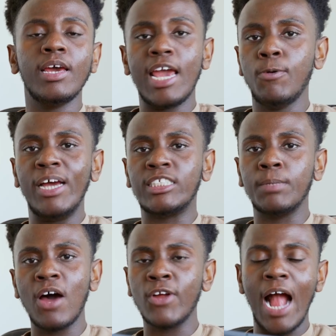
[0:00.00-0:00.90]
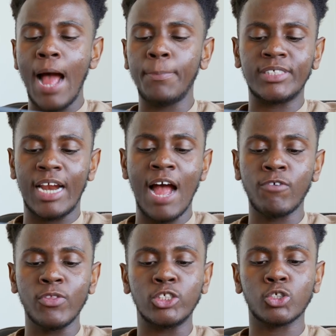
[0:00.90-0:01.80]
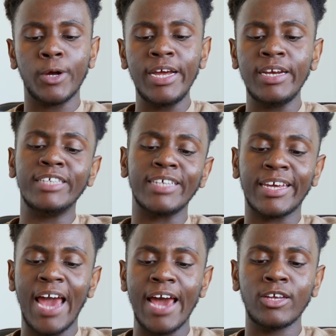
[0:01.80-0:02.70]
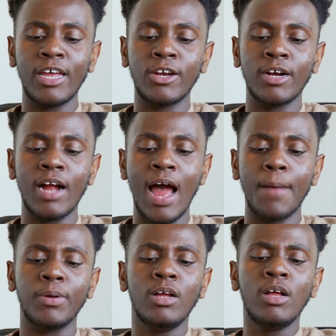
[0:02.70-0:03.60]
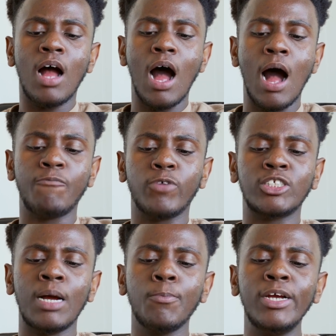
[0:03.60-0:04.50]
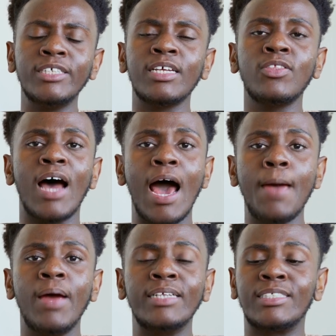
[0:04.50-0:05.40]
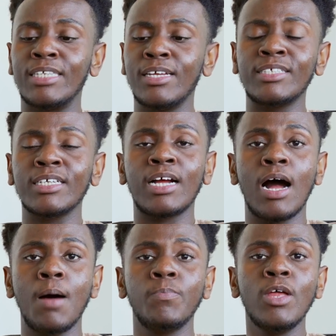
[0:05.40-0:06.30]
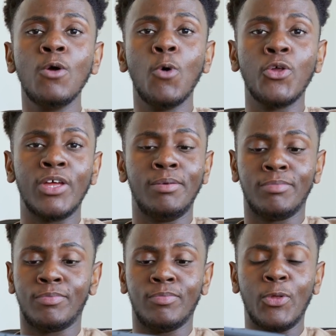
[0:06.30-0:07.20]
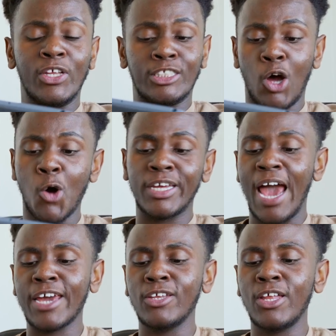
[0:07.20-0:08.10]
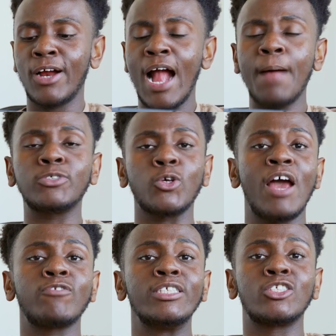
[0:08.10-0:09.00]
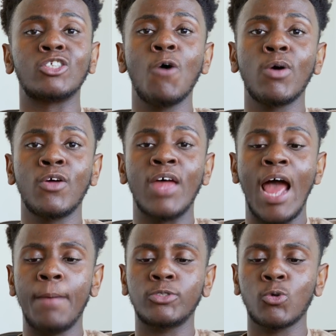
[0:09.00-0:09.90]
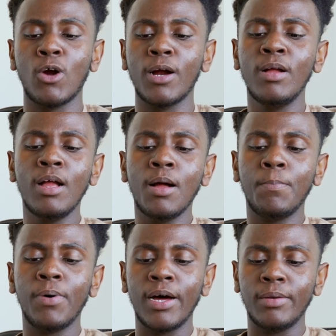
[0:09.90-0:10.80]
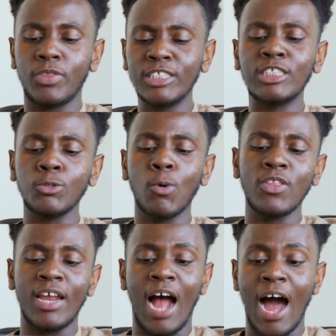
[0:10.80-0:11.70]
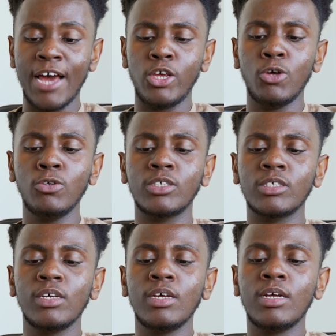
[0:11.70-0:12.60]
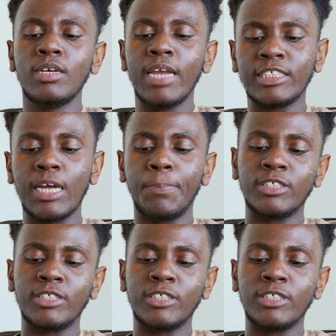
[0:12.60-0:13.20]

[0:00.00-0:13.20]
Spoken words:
Anyway, some other apps that I have on the screen is a calculator app. For some reason, the iPad still doesn't come with its own calculator app, so you have to install one on the App Store. But this is the one that I use. Next up is